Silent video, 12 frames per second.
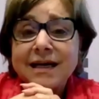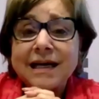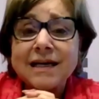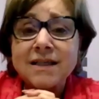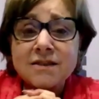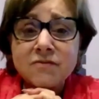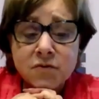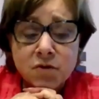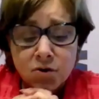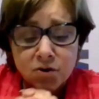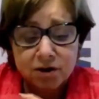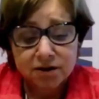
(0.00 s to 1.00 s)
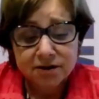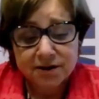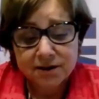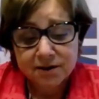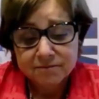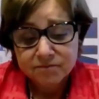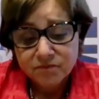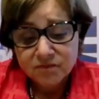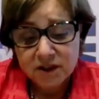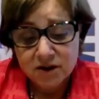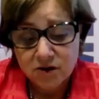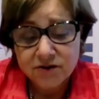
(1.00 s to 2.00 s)
and of course,
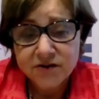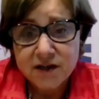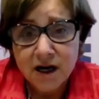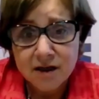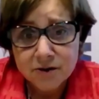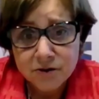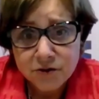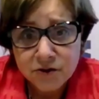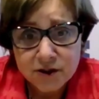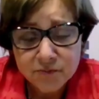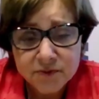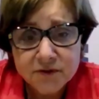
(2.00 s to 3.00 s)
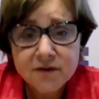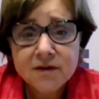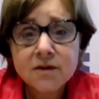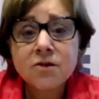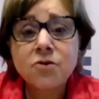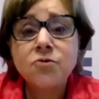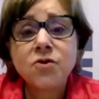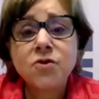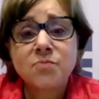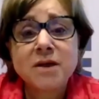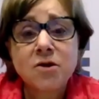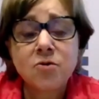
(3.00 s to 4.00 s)
there are scholarships you
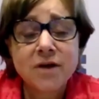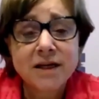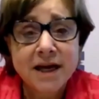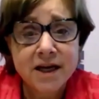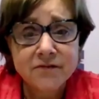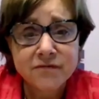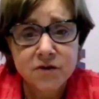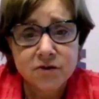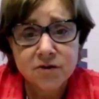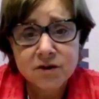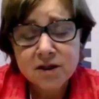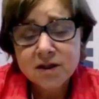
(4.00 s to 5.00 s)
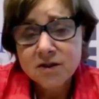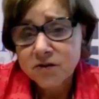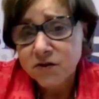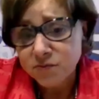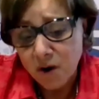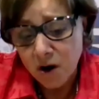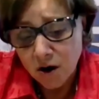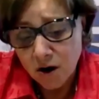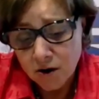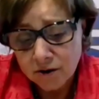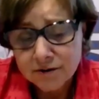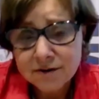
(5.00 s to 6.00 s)
should be going after,
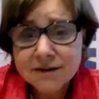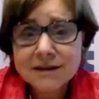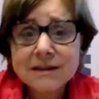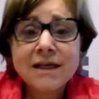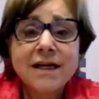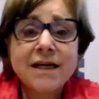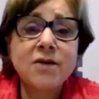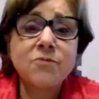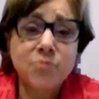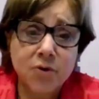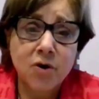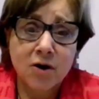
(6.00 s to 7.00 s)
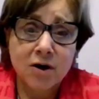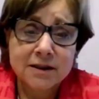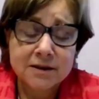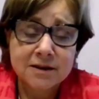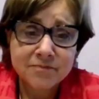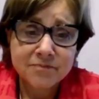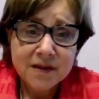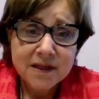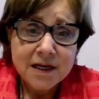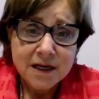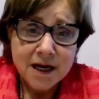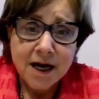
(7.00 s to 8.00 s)
small and broad.
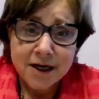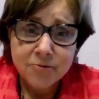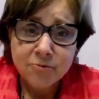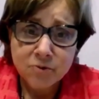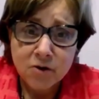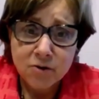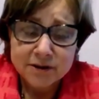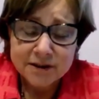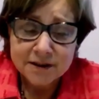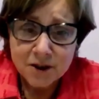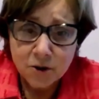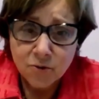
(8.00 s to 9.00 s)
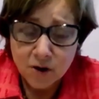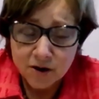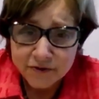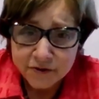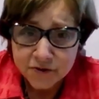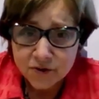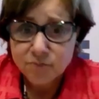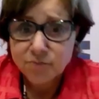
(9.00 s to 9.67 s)
I wrote, co-authored